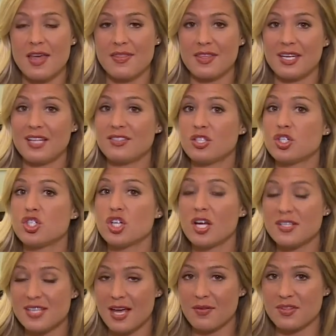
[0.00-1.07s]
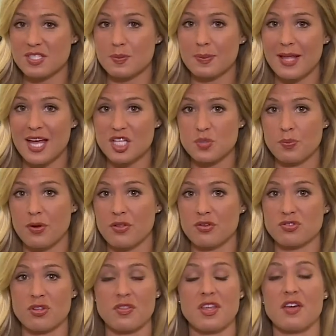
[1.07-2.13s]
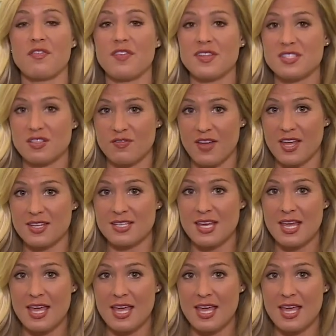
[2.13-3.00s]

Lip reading: they need to shut down the Splash Brothers on the offensive end